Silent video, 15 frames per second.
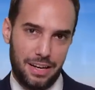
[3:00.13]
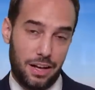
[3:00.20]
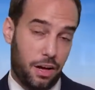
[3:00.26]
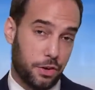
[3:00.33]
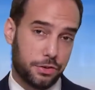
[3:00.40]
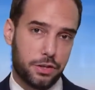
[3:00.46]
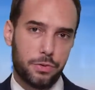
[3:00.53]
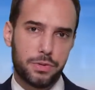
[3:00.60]

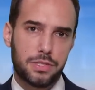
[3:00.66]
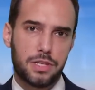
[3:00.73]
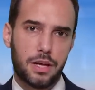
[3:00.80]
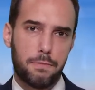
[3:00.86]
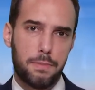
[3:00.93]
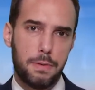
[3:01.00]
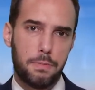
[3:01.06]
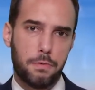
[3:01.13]
Also, instead
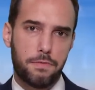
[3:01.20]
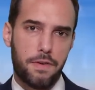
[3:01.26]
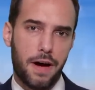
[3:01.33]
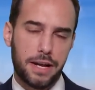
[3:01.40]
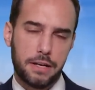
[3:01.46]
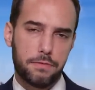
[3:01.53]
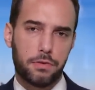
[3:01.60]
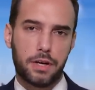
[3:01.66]
of people
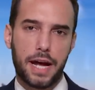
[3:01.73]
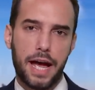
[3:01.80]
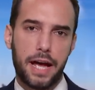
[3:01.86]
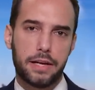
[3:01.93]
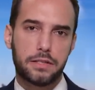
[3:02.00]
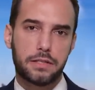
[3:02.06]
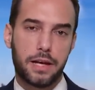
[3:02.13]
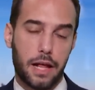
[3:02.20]
fighting for
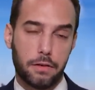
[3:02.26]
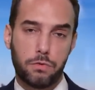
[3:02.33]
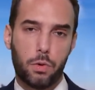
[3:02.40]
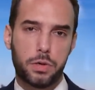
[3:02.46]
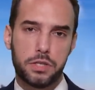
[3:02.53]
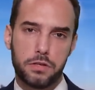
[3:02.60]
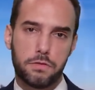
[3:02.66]
gas, Californians